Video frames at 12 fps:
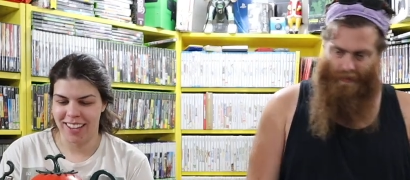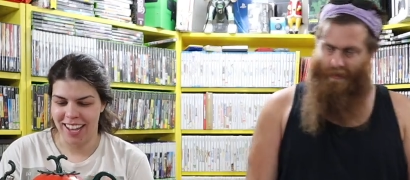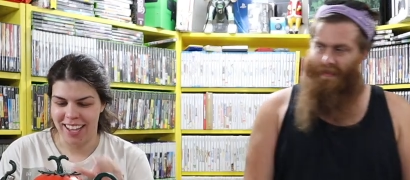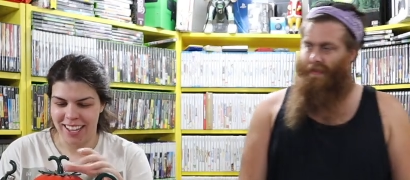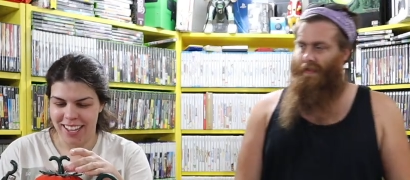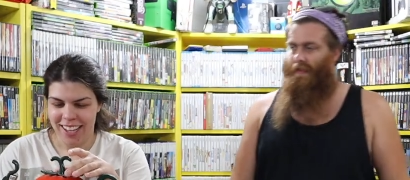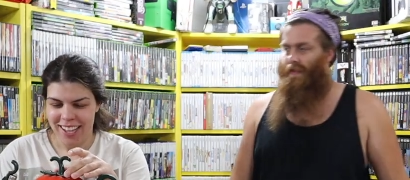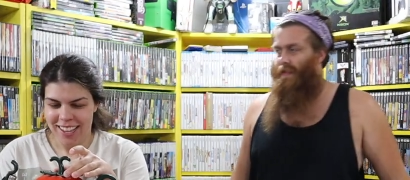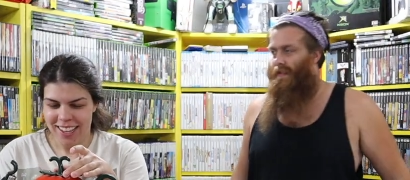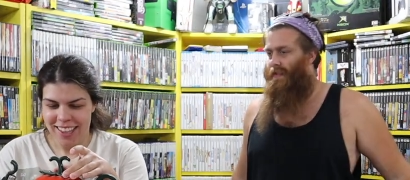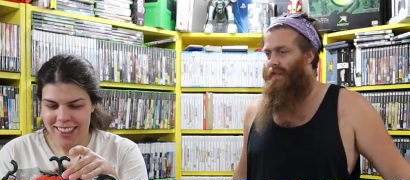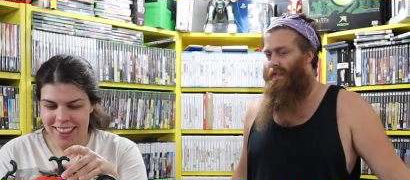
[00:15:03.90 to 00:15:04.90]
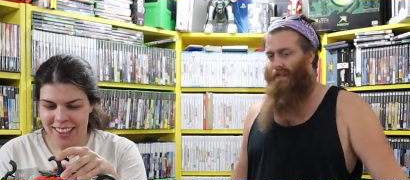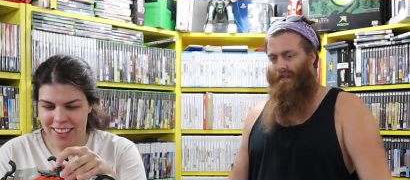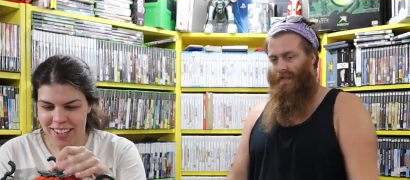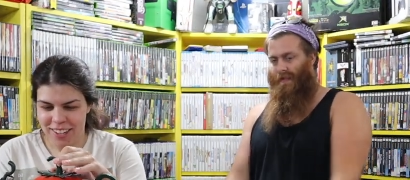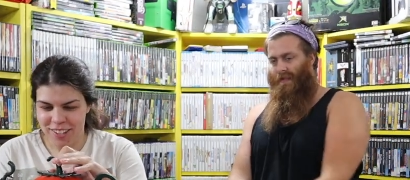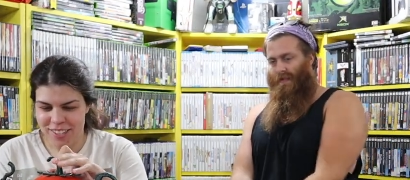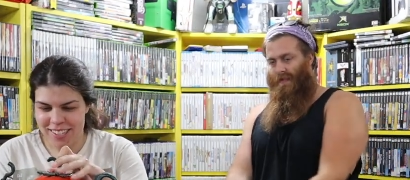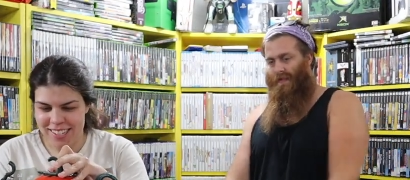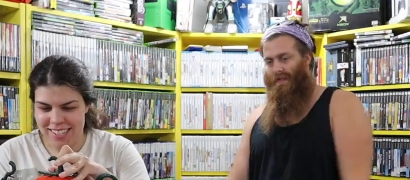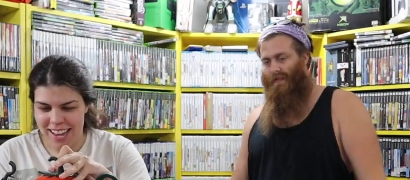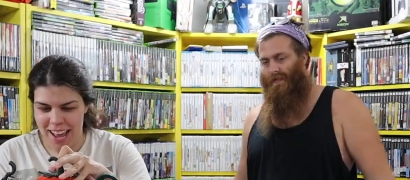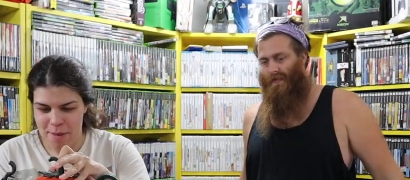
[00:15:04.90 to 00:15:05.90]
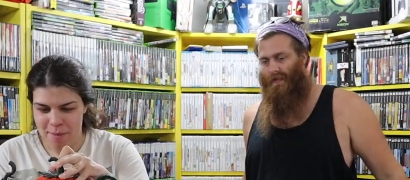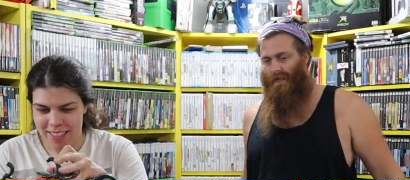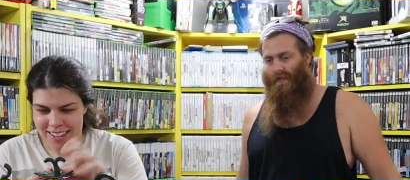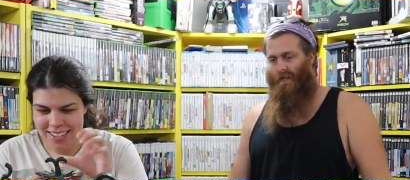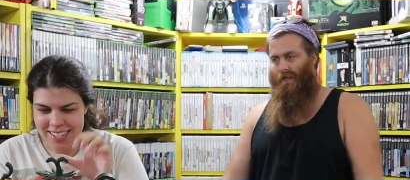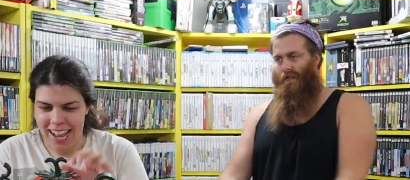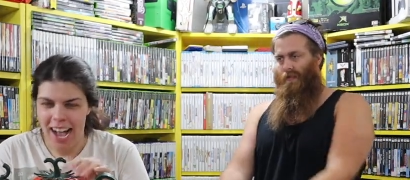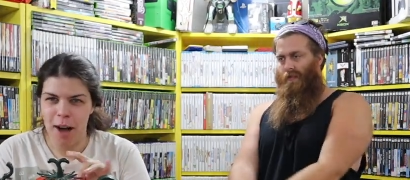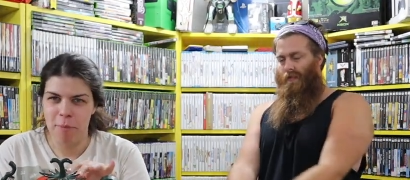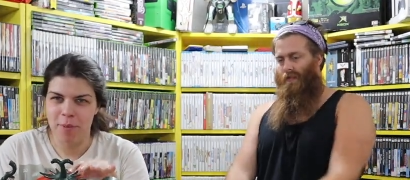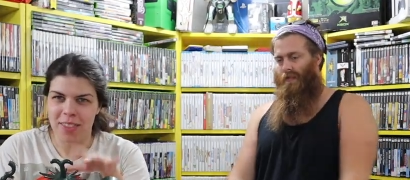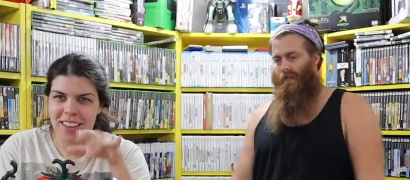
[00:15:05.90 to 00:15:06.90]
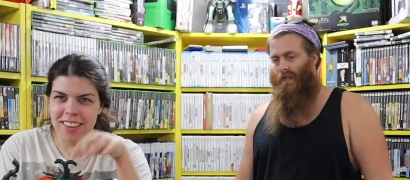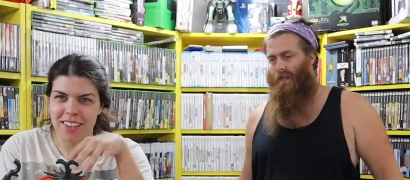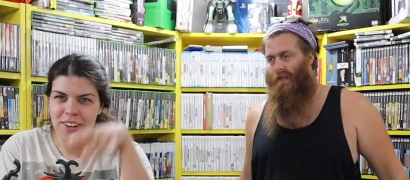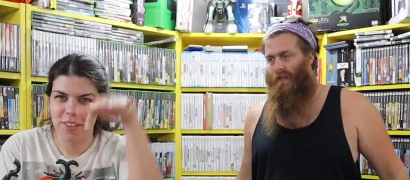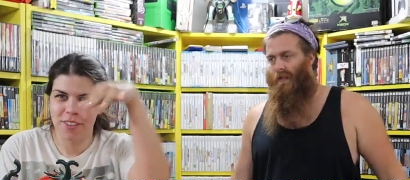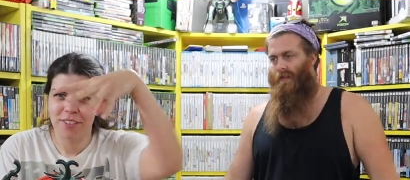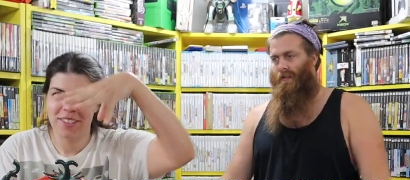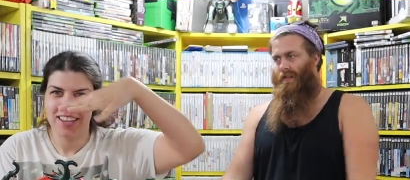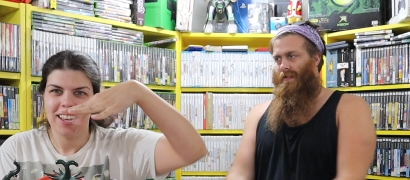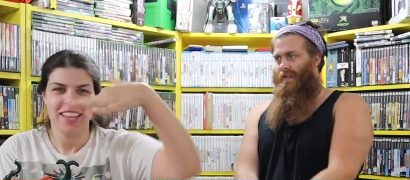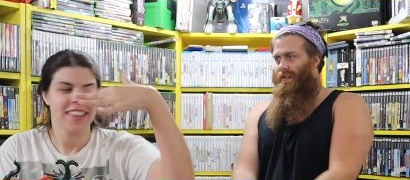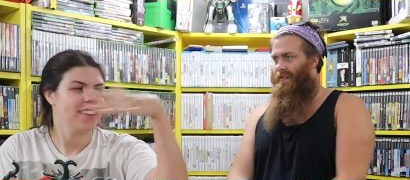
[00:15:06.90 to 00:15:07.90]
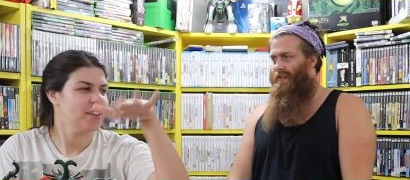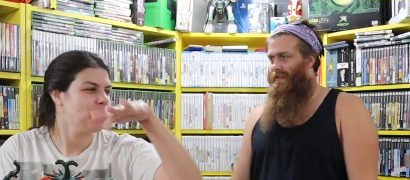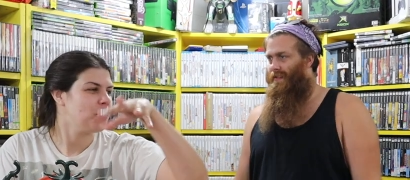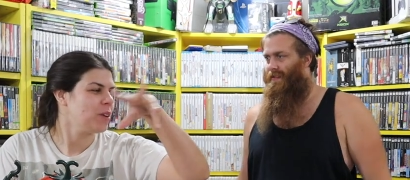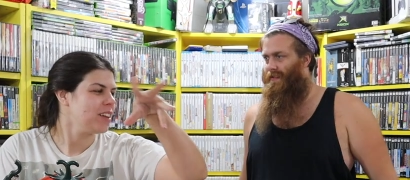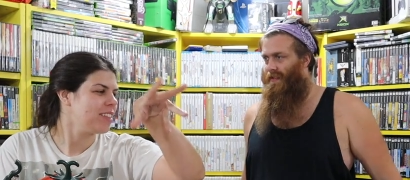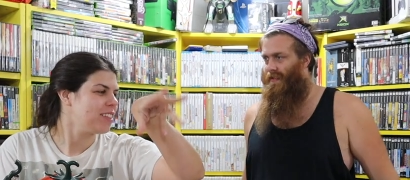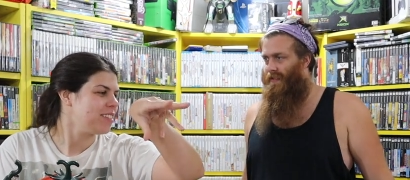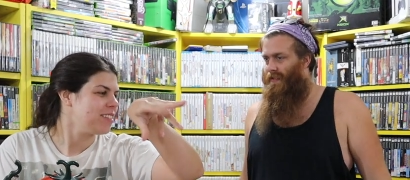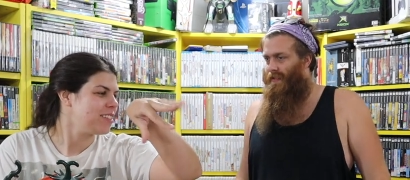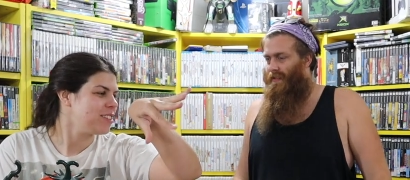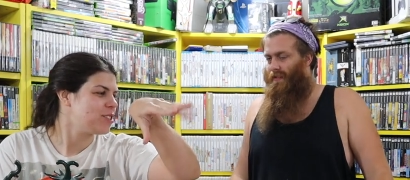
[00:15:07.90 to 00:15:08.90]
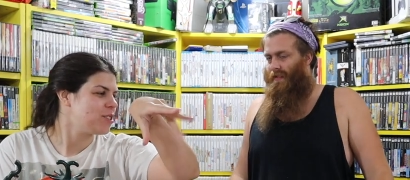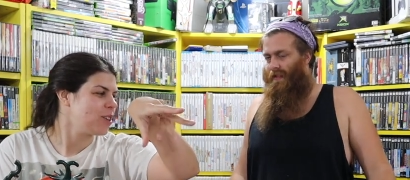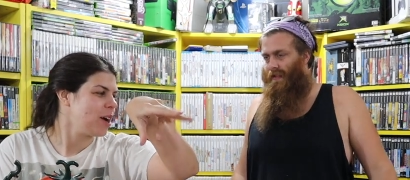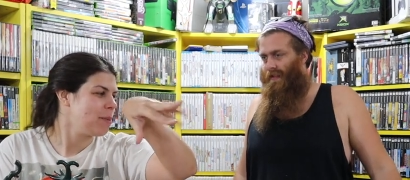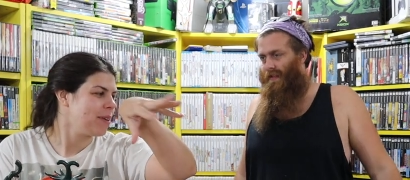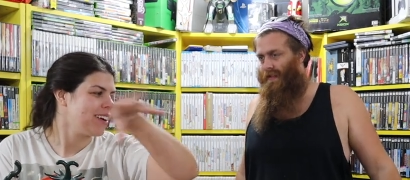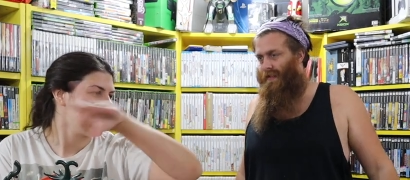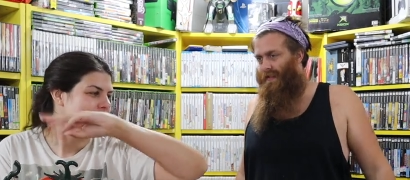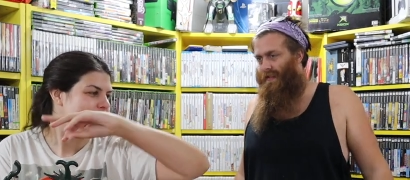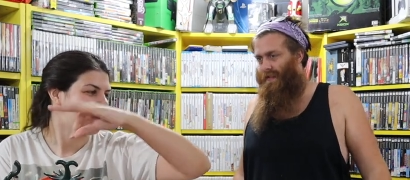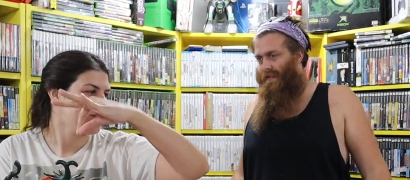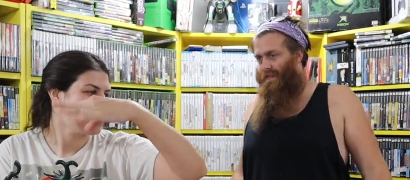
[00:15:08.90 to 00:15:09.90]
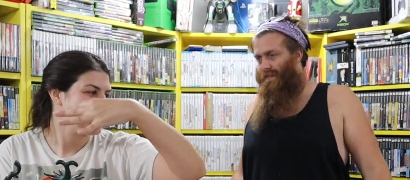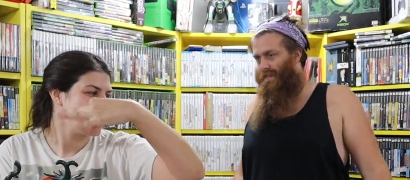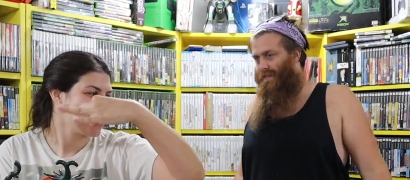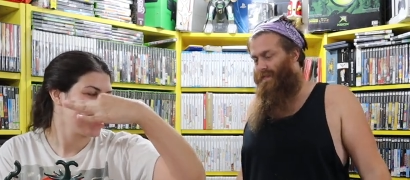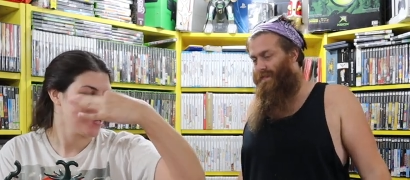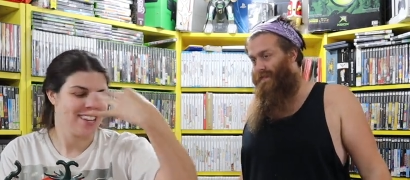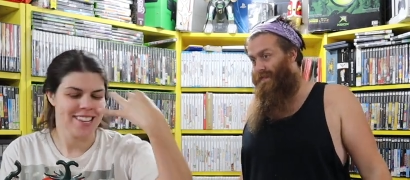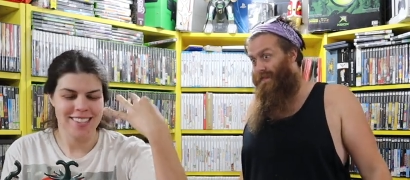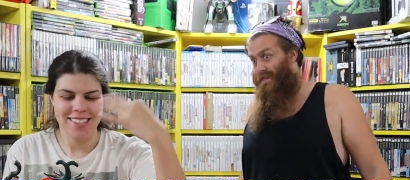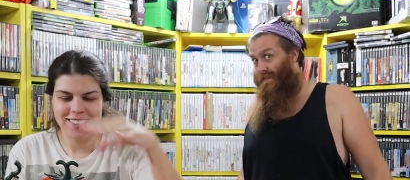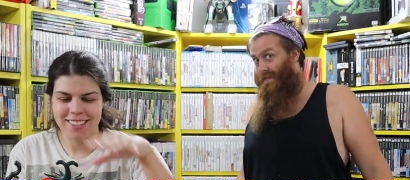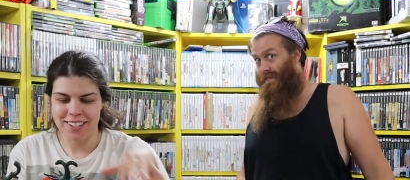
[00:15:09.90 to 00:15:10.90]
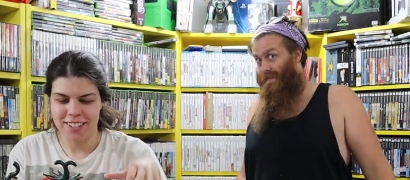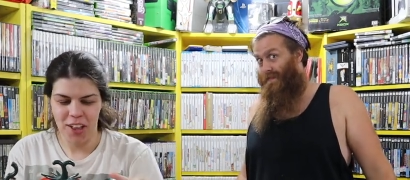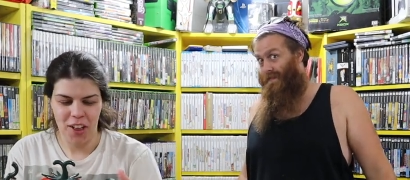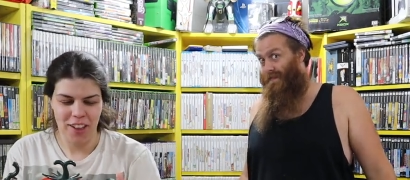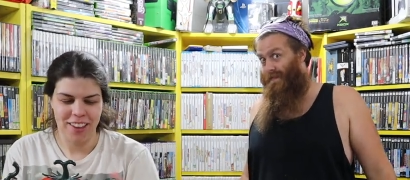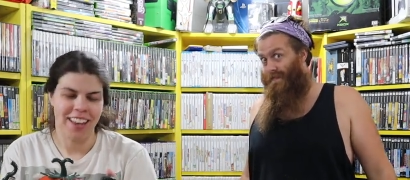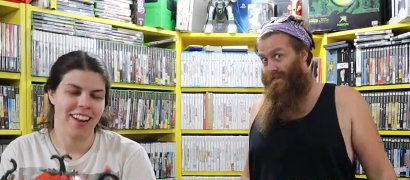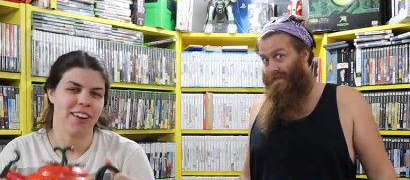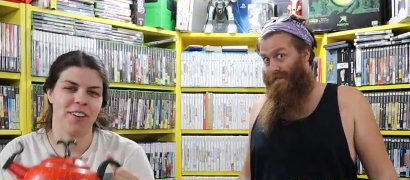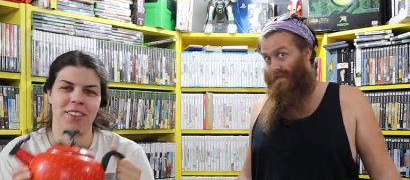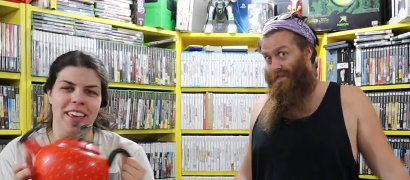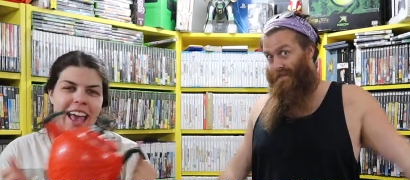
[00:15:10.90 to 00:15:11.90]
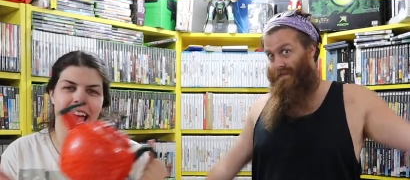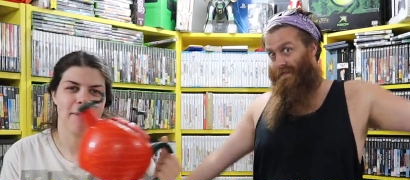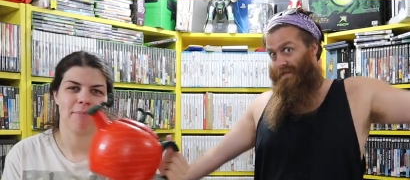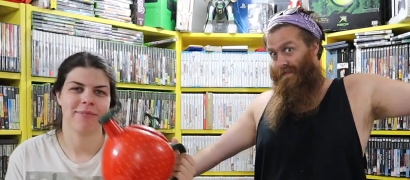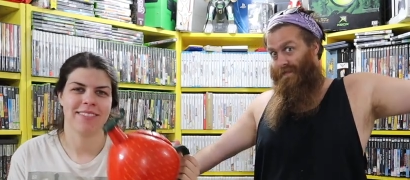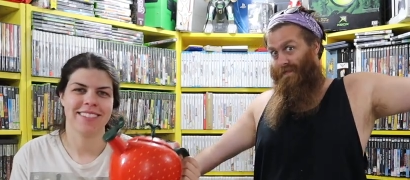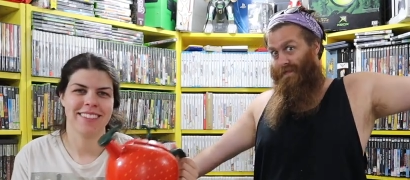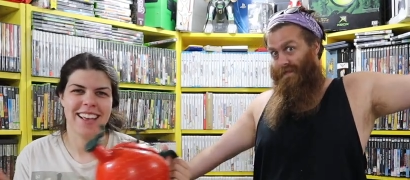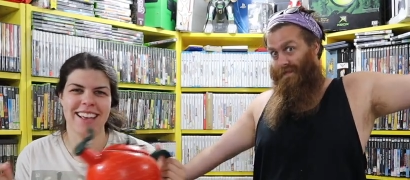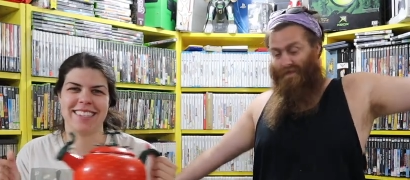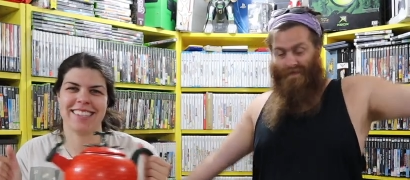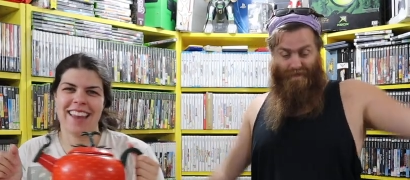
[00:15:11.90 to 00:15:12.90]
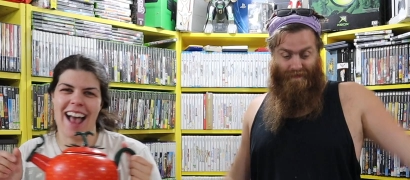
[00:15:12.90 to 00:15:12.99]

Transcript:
Speaker 1: Like, the little stem at the top with the little the what are the the strawberry fringy thingies called? I don't know. The cap. It's